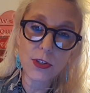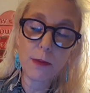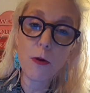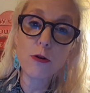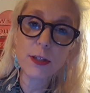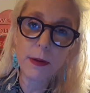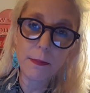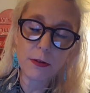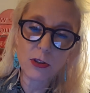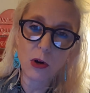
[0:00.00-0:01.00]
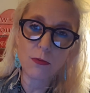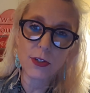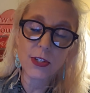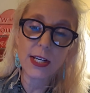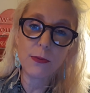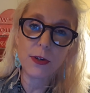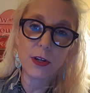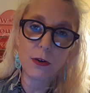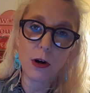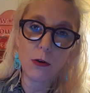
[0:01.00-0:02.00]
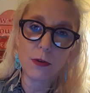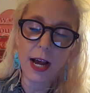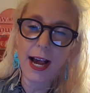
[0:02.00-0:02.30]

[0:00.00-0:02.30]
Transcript: that most people don't see with their own